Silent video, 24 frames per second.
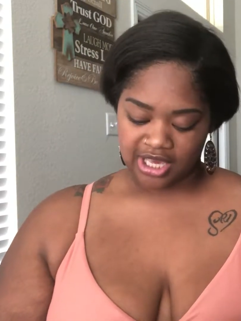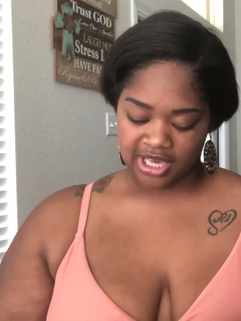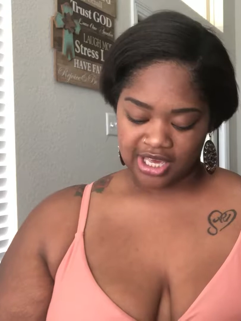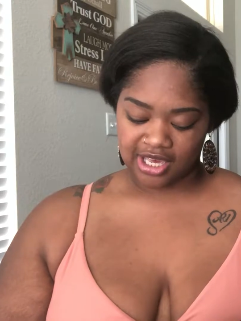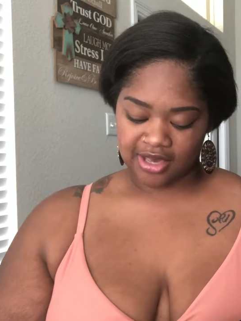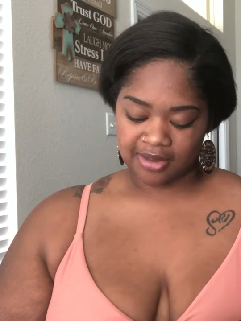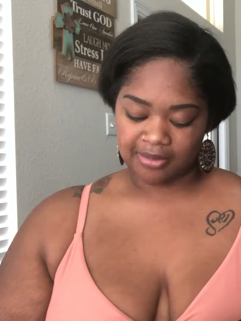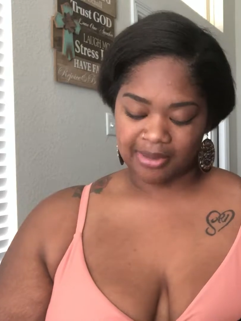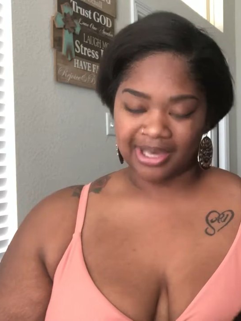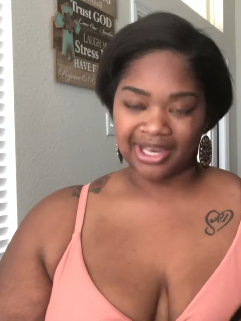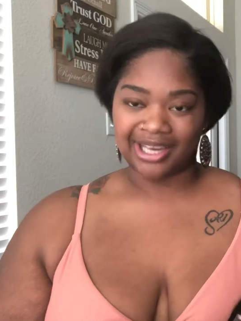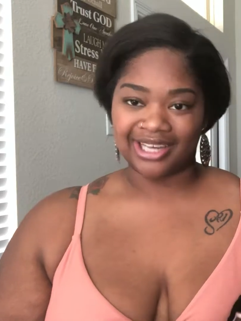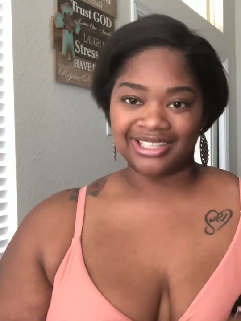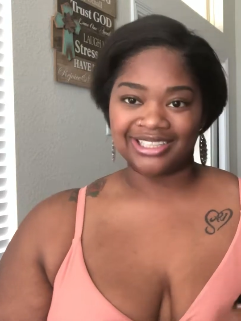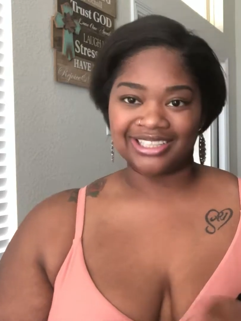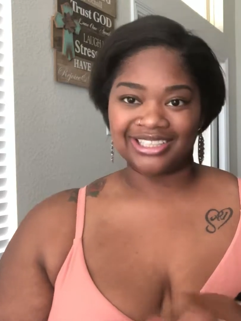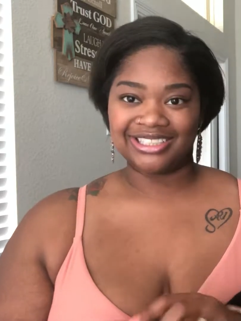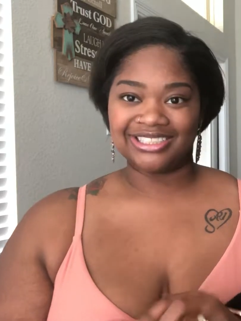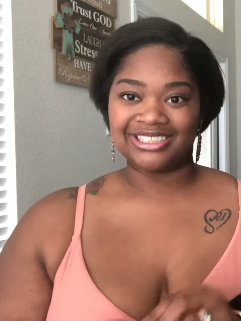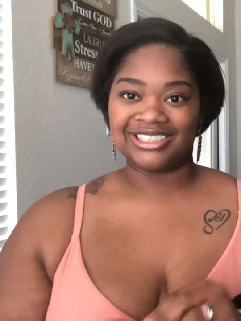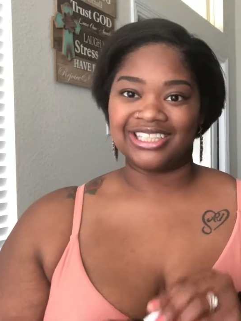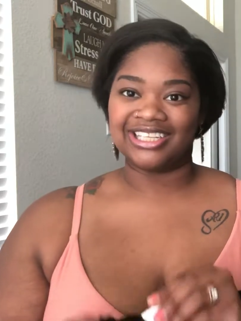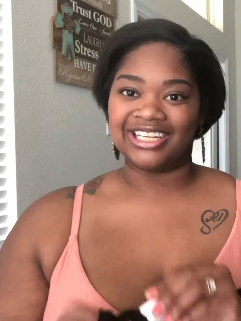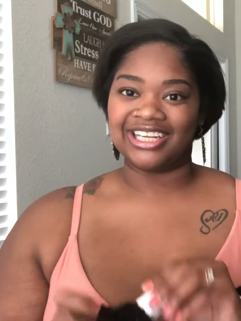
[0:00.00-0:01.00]
I got
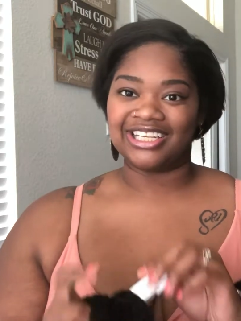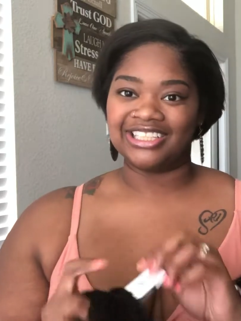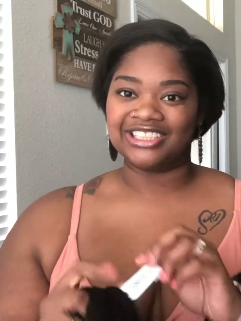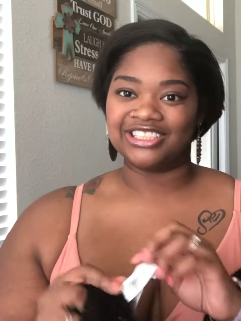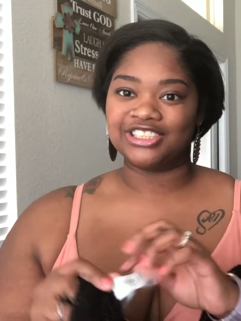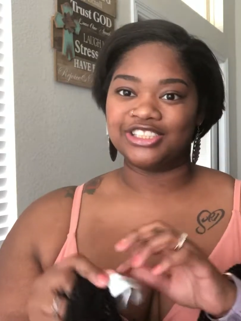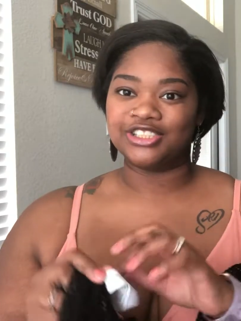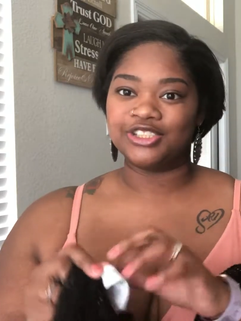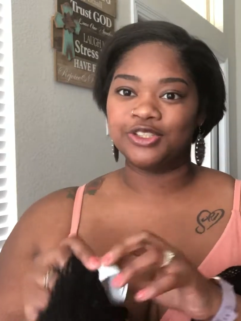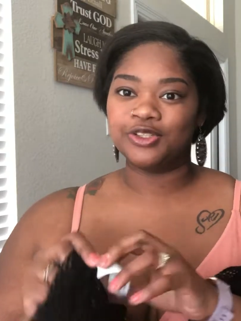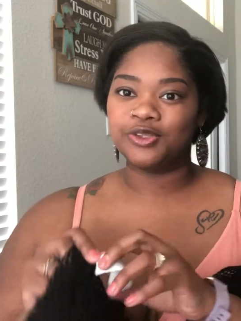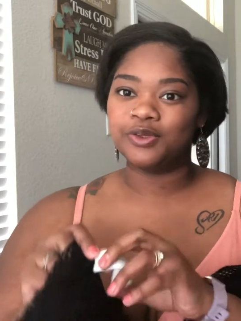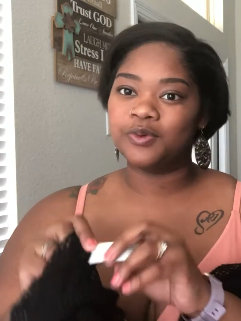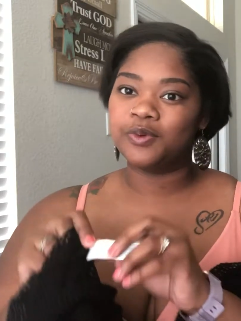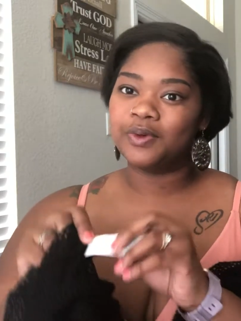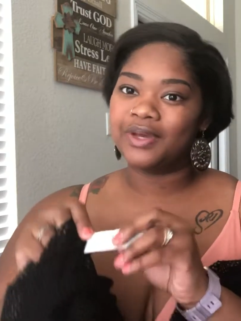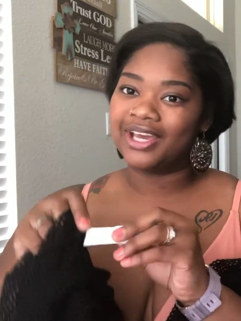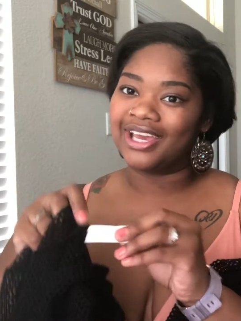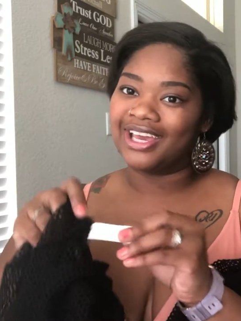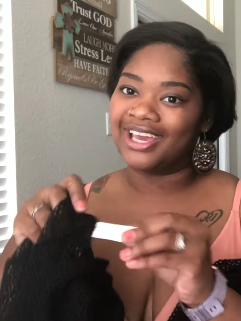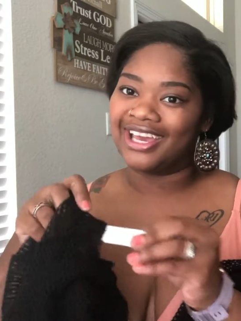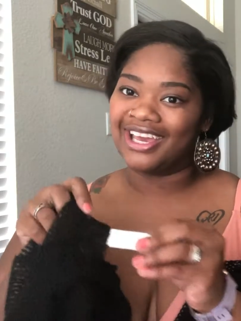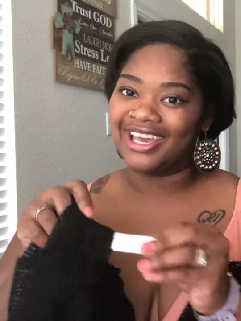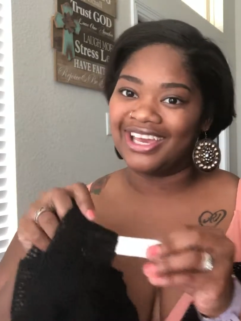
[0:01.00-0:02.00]
this in a
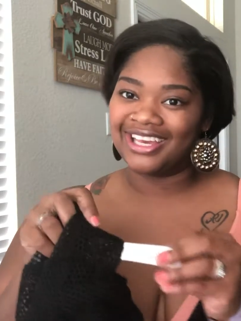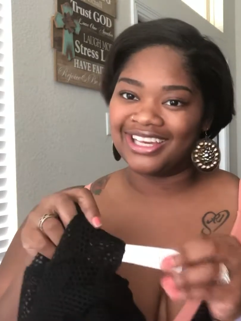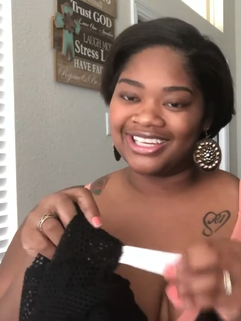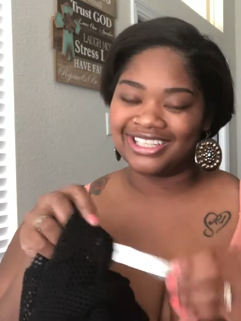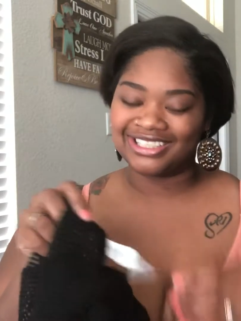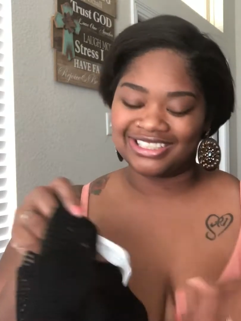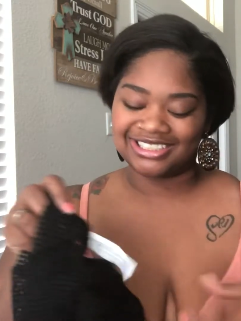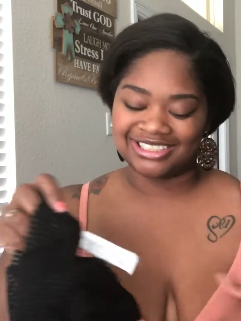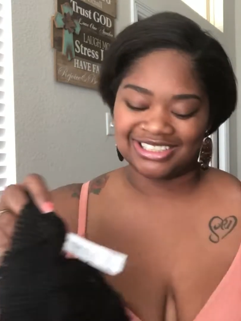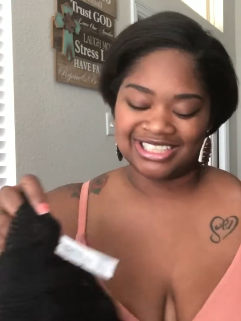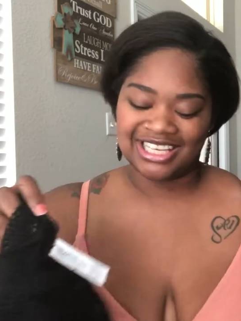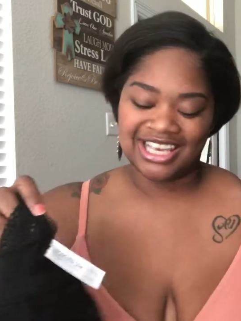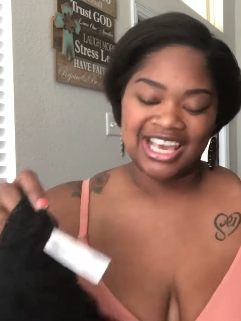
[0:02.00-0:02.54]
2X.